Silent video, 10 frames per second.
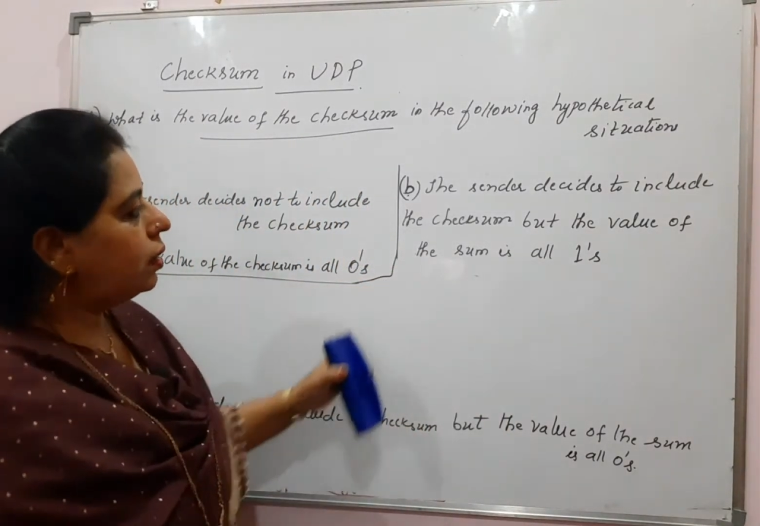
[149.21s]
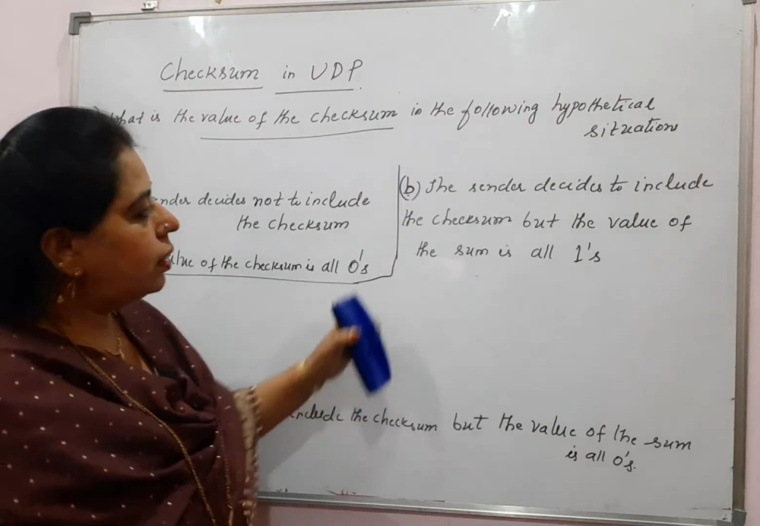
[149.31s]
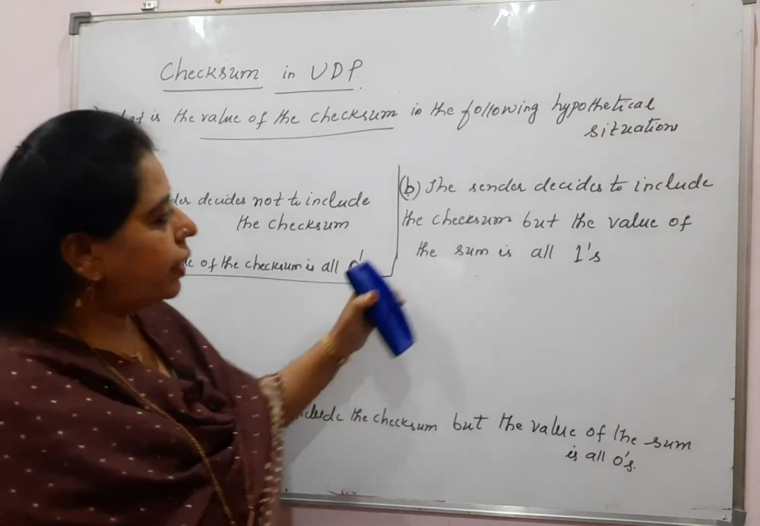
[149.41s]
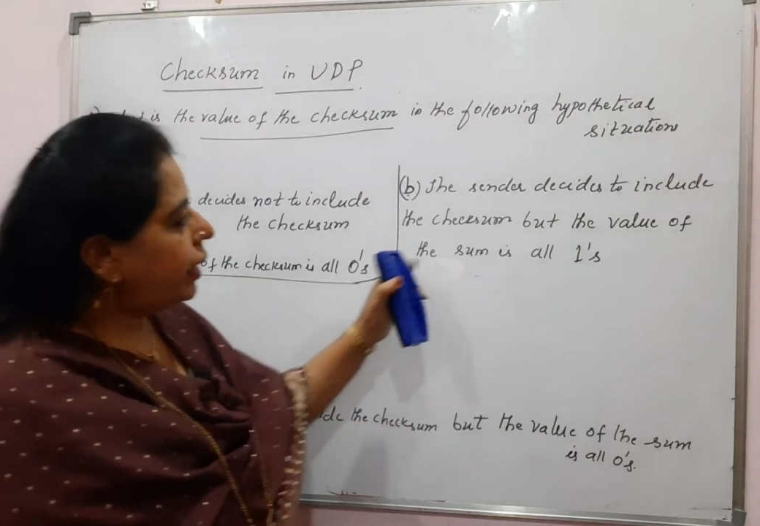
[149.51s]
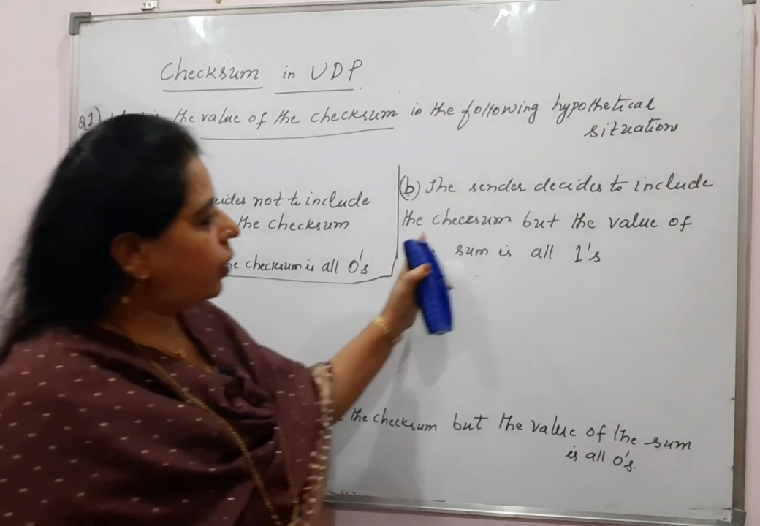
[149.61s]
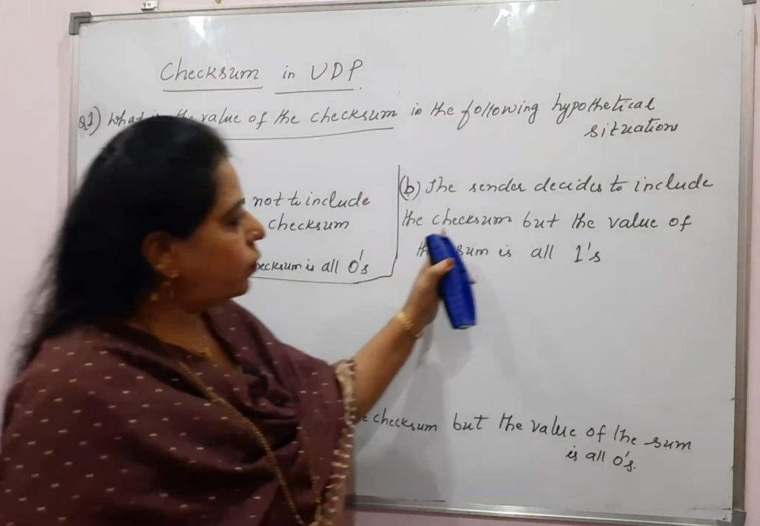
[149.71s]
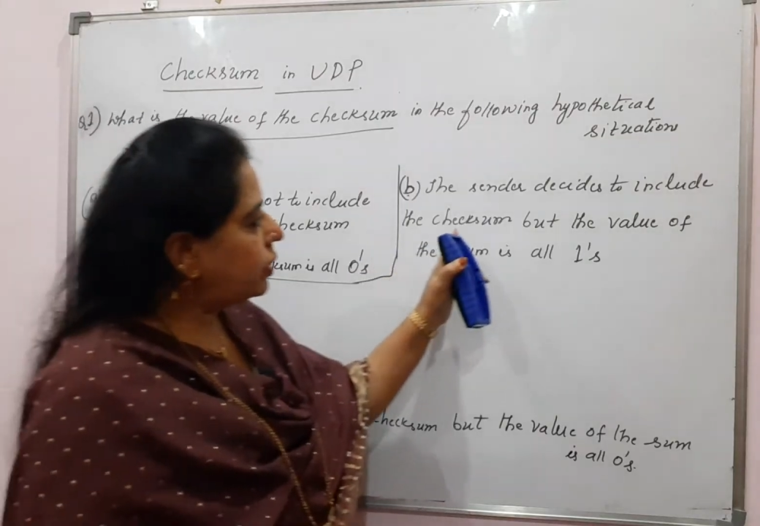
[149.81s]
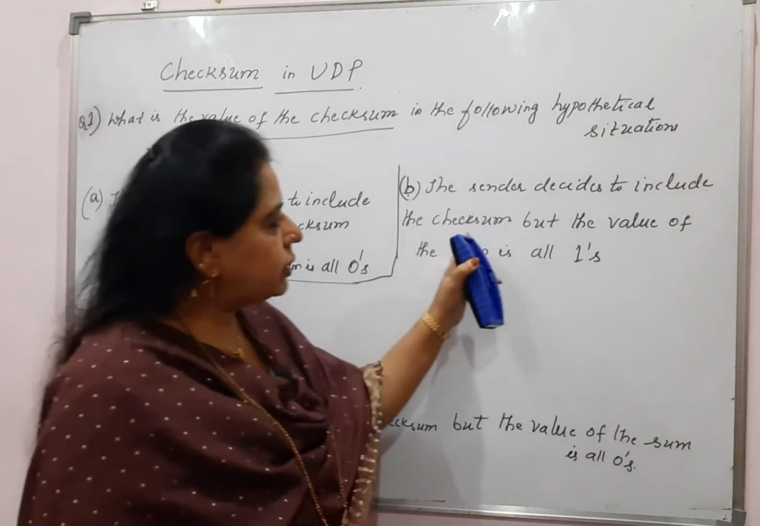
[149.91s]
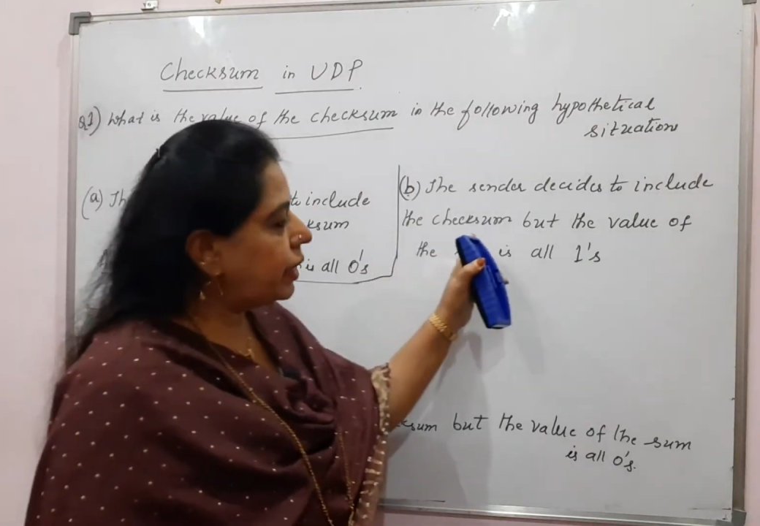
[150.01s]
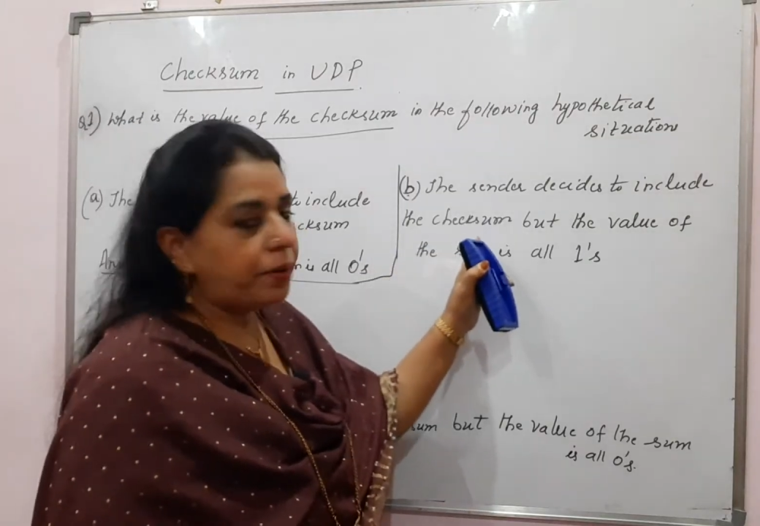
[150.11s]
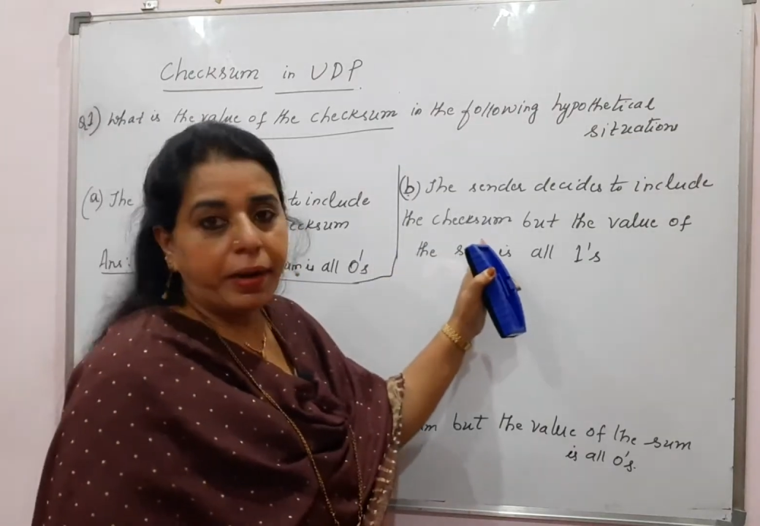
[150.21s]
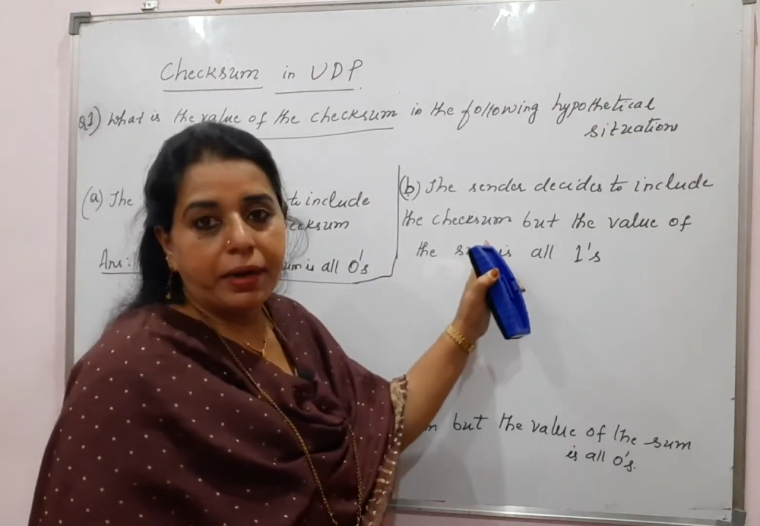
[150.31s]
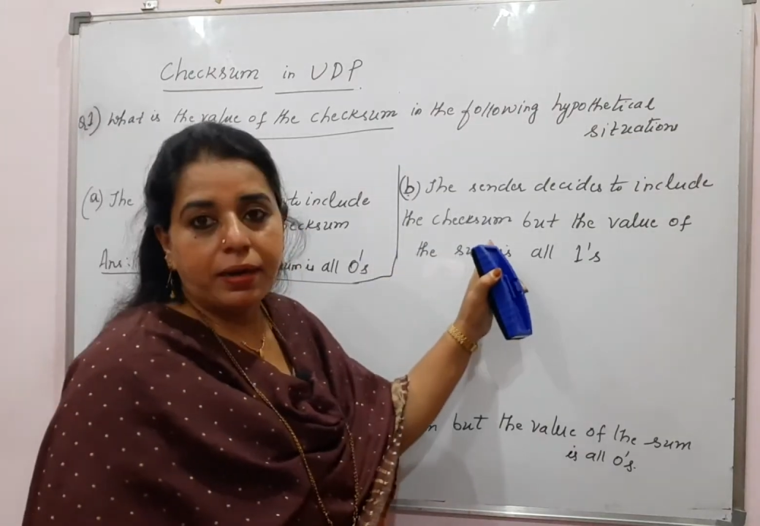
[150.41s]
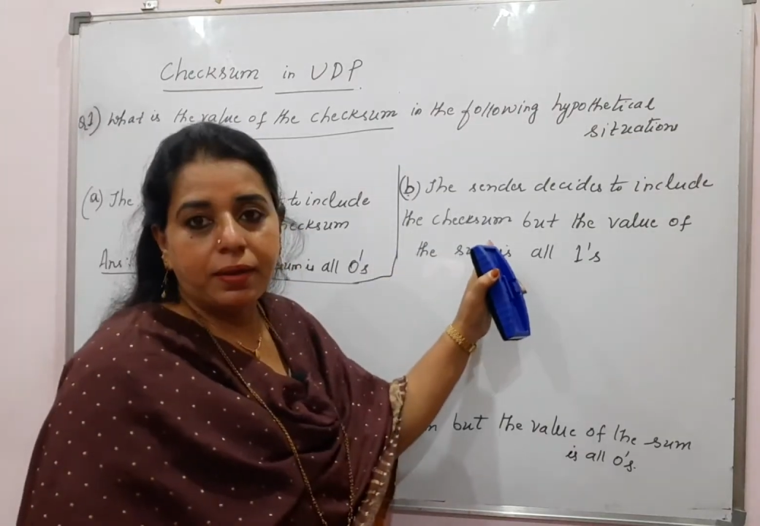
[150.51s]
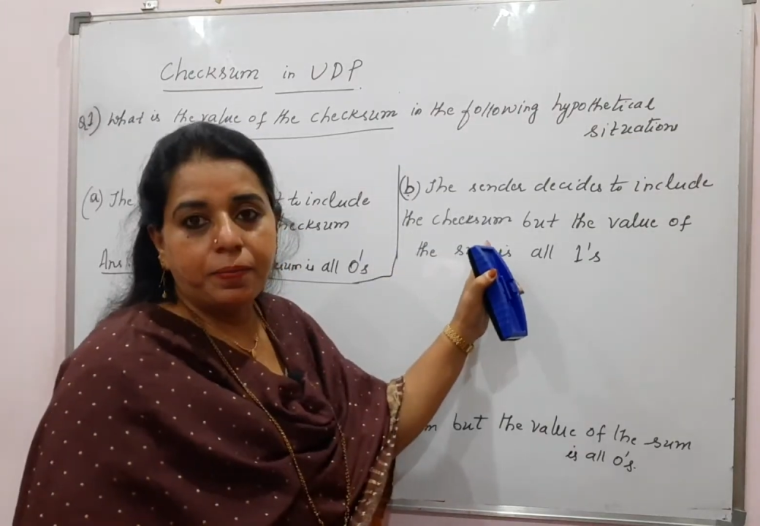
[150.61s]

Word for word: read out the statement.